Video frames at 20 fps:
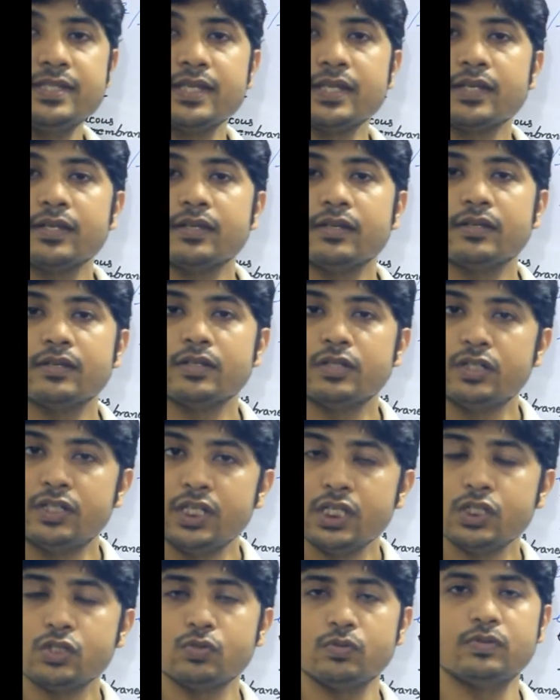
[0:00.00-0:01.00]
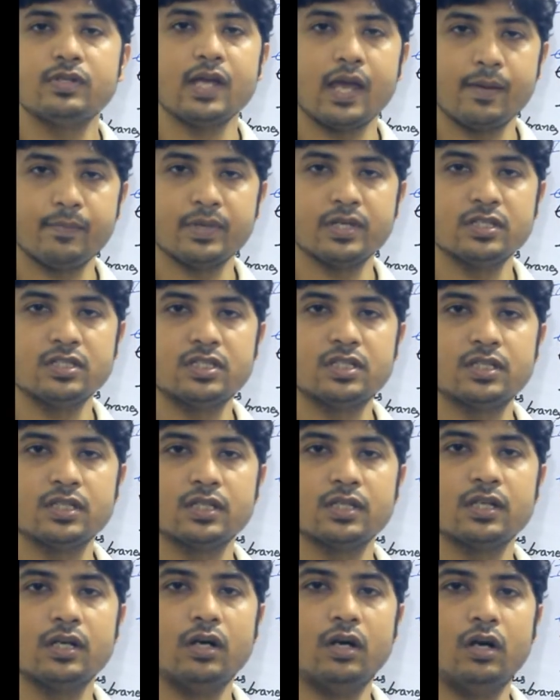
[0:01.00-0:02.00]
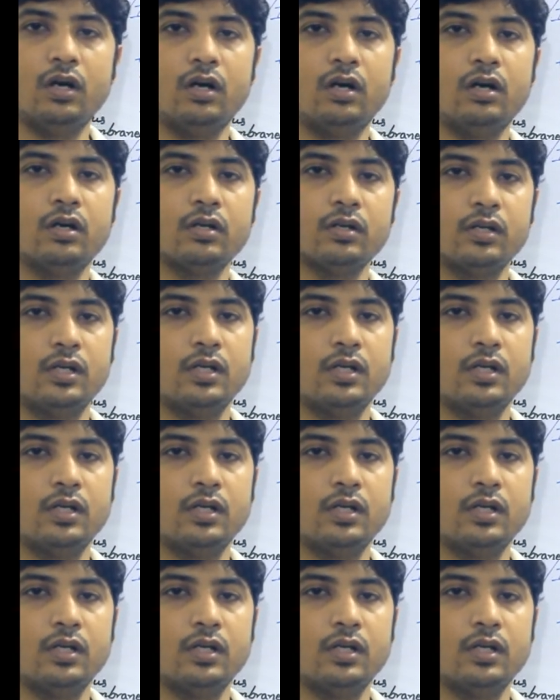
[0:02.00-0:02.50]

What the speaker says: a tissue damage or